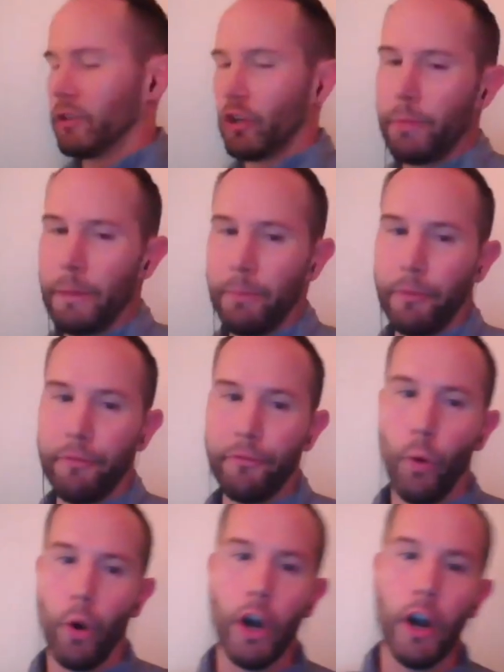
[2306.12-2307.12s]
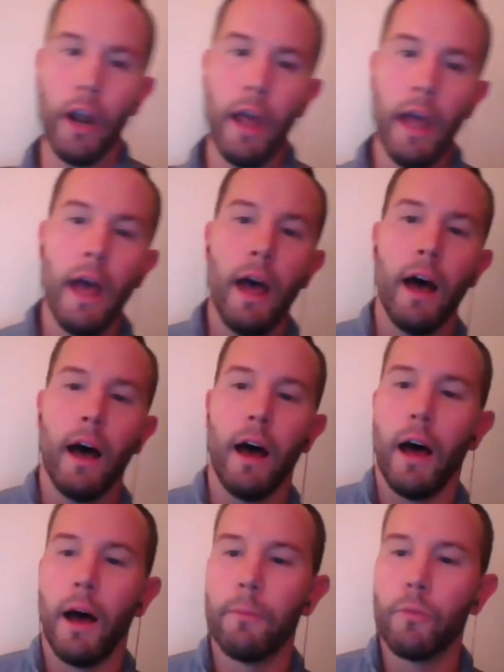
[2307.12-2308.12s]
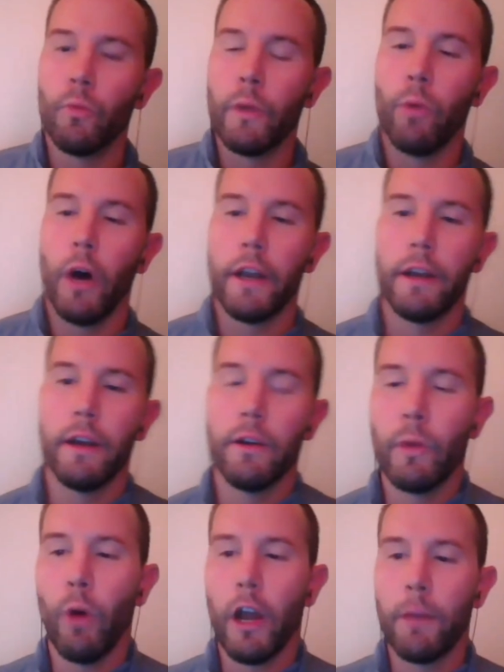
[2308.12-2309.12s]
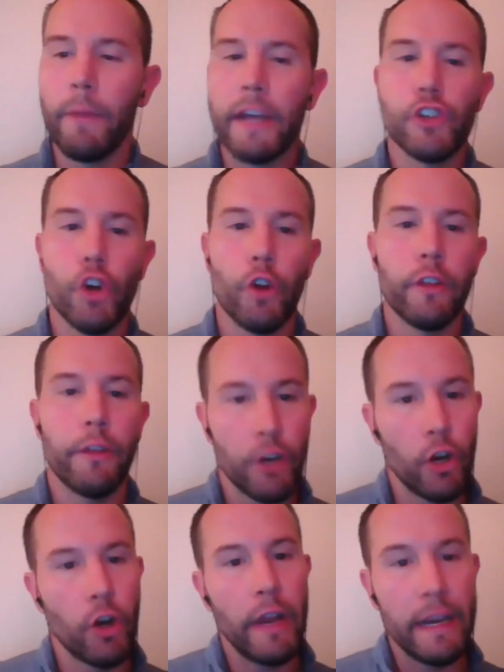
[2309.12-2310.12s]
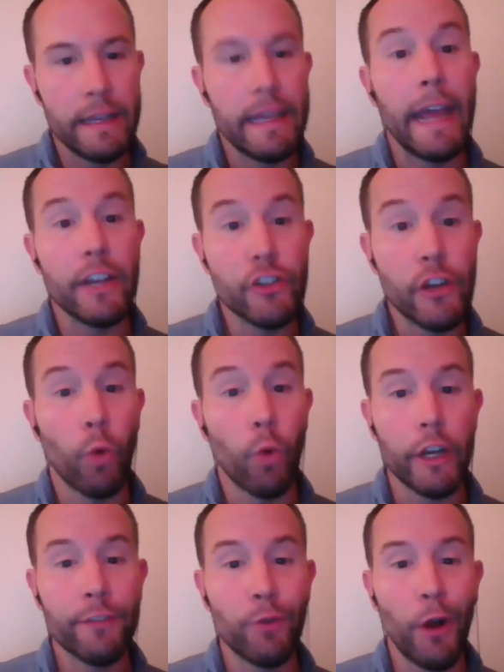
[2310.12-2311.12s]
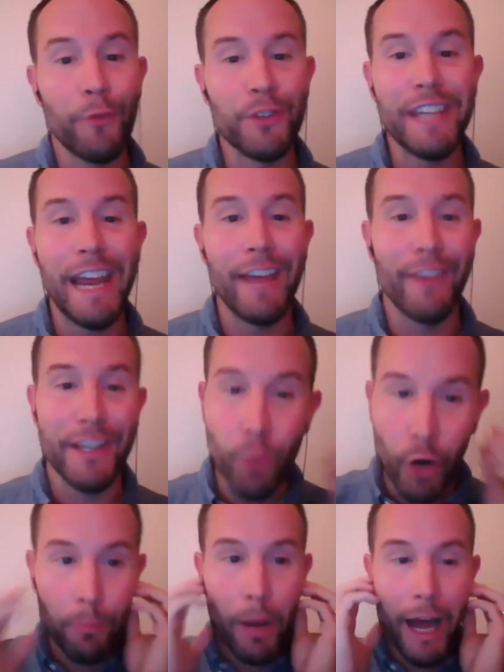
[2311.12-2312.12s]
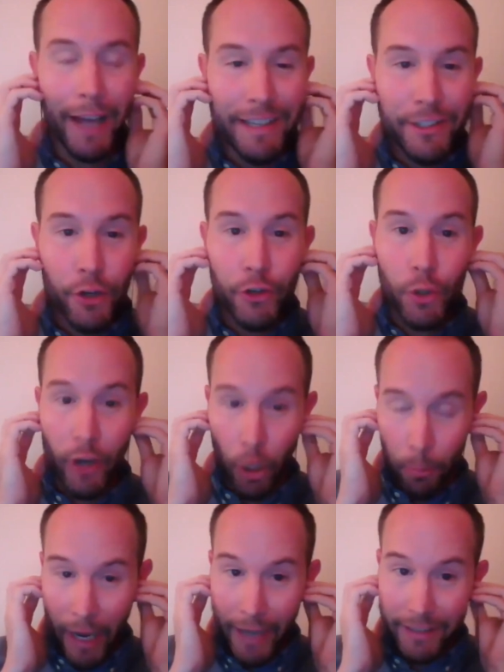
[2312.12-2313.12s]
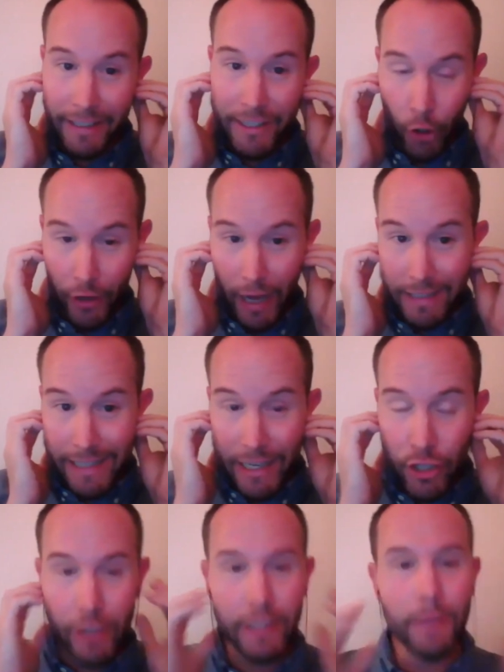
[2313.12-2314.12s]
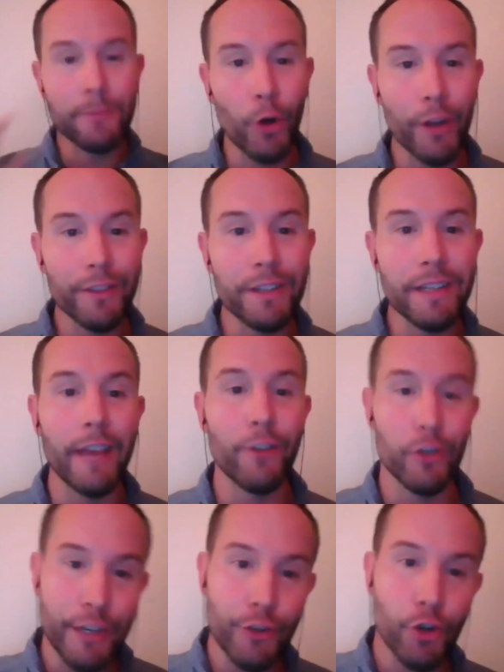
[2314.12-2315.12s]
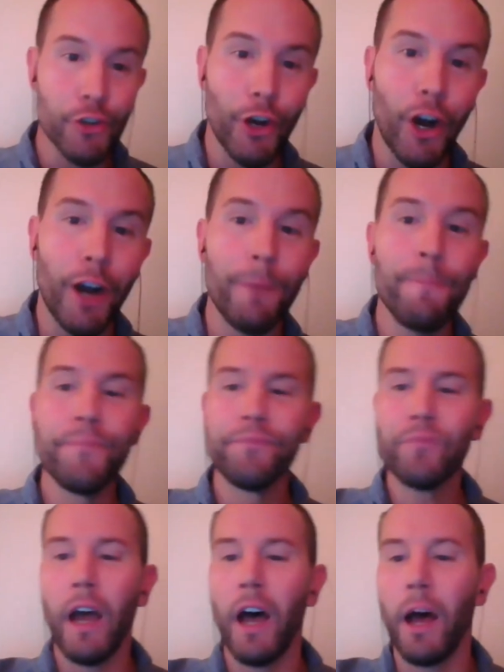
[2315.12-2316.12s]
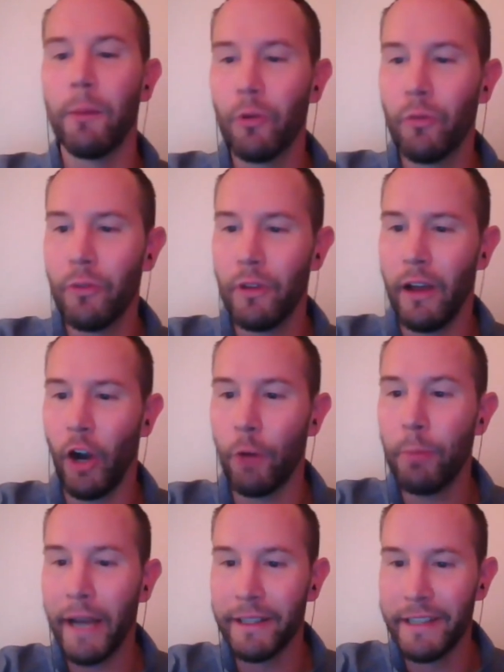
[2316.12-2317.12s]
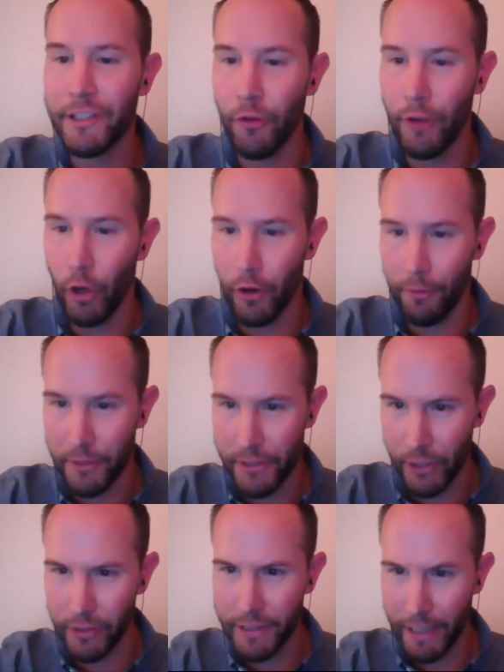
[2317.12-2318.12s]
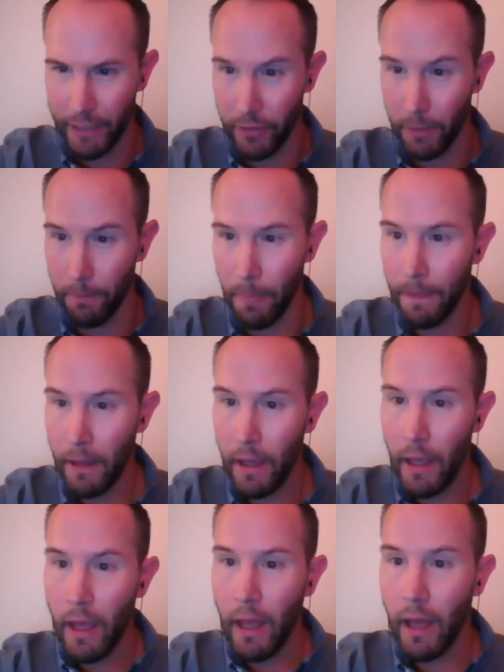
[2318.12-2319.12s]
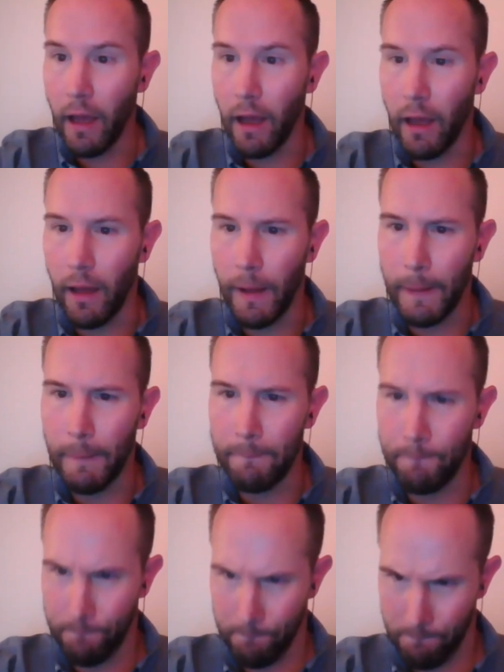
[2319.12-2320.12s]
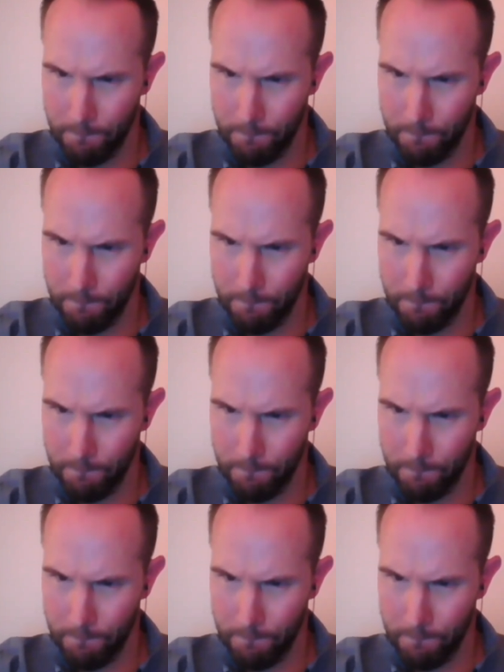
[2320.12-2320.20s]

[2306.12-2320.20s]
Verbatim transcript: a little bit before, um, we want to we want to make sure that they're engaged and working throughout the day. That's what our pod leads are doing. Our pod leads are not teaching them during the day. Their teachers are. Um, our pod leads are there to facilitate them. Um,